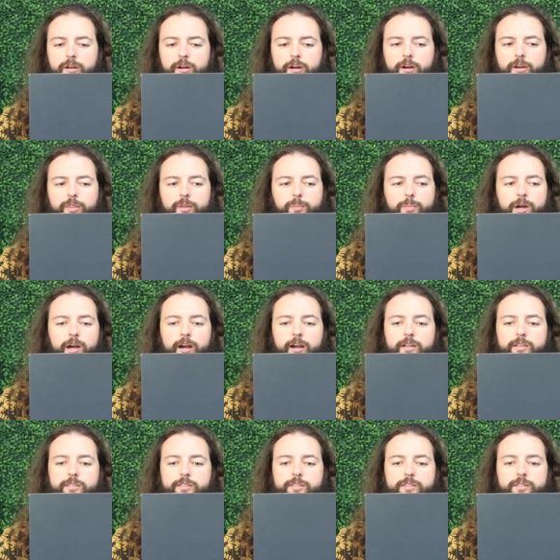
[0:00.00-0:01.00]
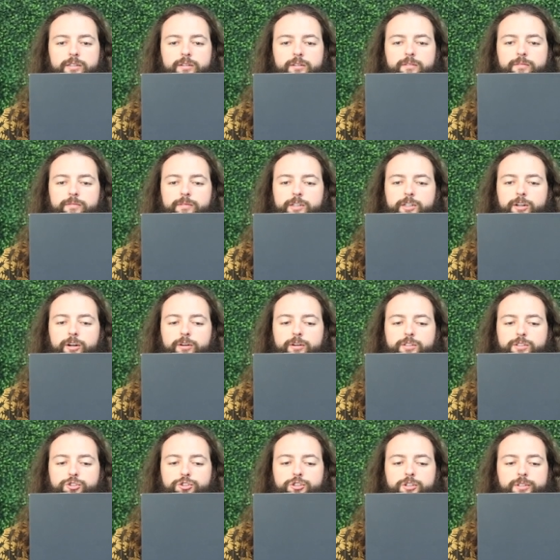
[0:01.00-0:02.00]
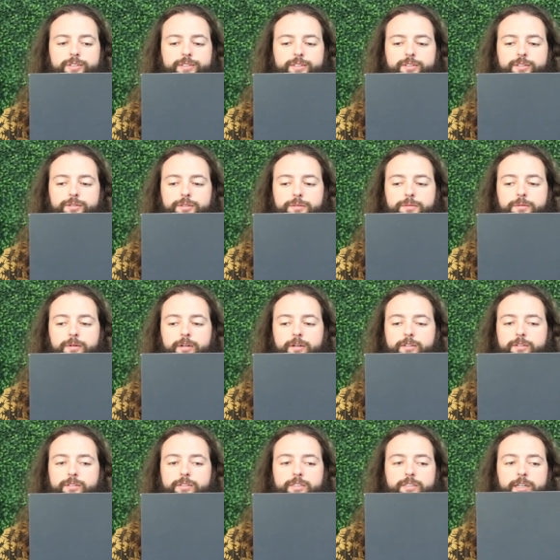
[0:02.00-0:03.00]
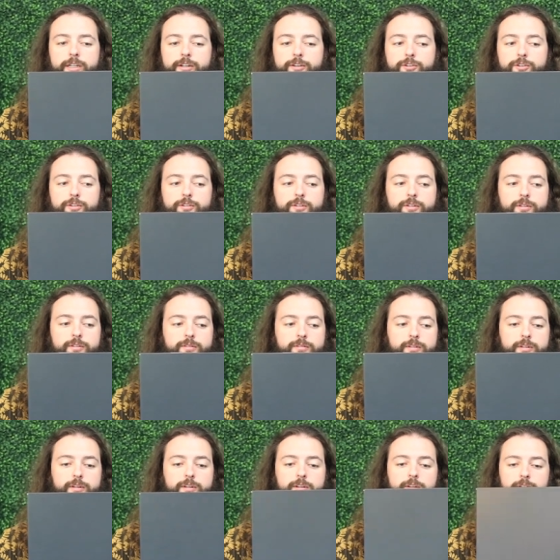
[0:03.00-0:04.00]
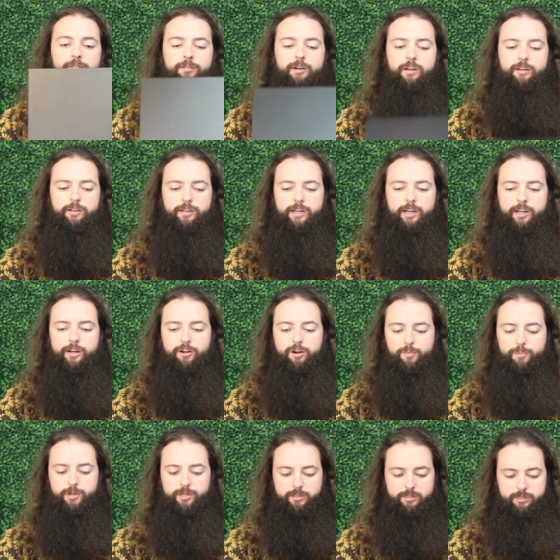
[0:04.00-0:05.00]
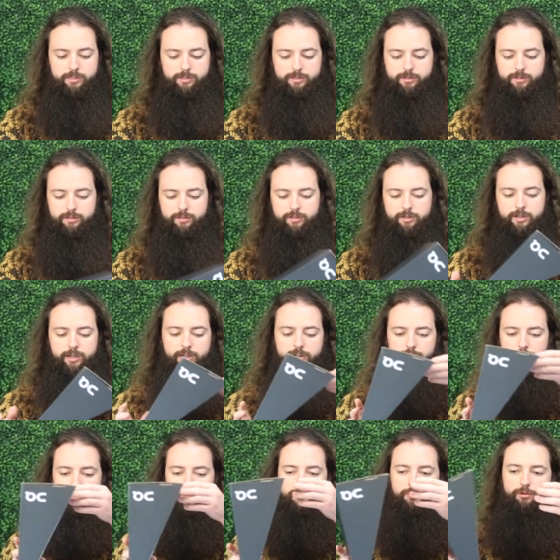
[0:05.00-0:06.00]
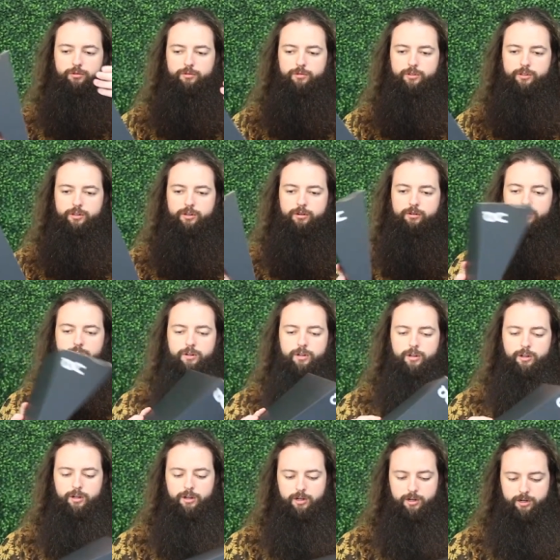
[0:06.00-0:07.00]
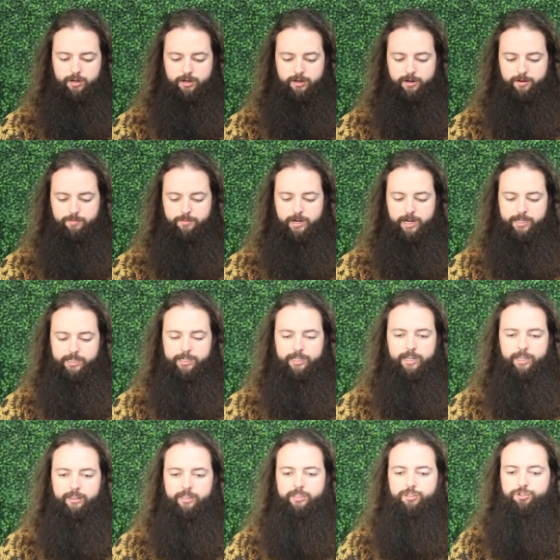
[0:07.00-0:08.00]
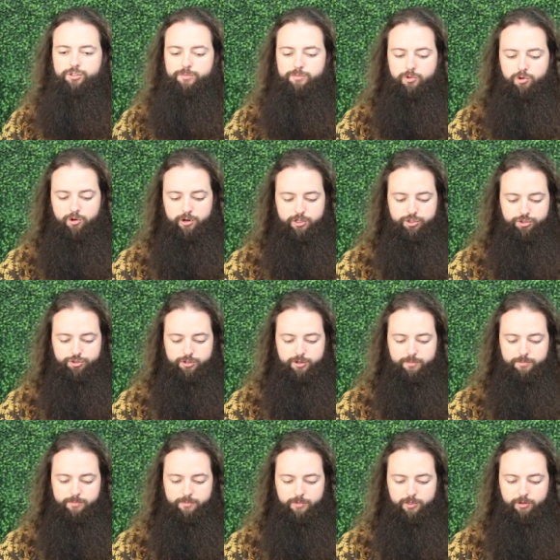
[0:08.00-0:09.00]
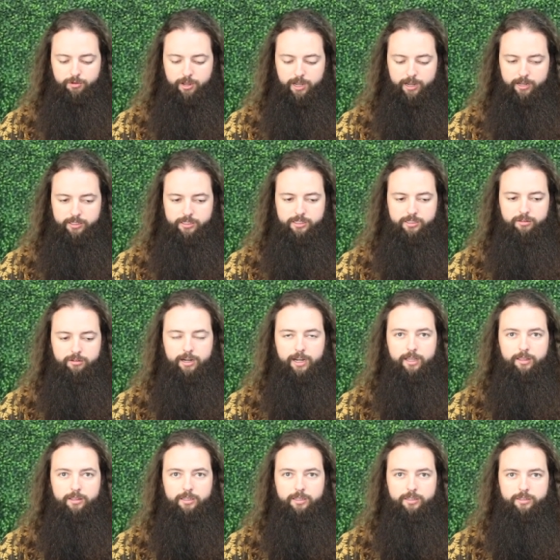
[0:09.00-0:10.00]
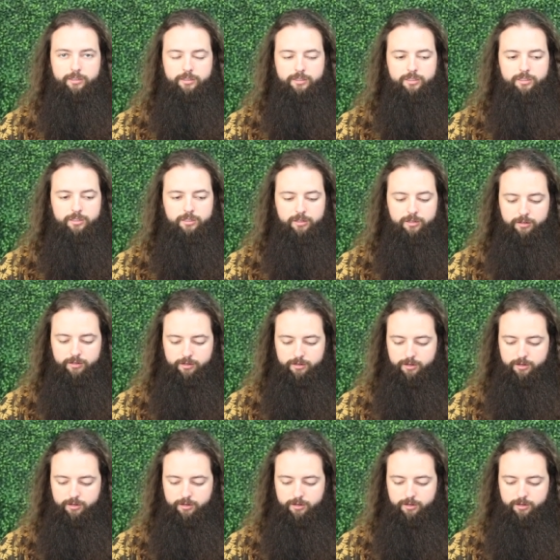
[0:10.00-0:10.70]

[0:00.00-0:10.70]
Uh, the box, you know, is just a standard. Well, it kind of opens, kind of cool, you know. Um, I did get these from Nordstrom. You can still get these.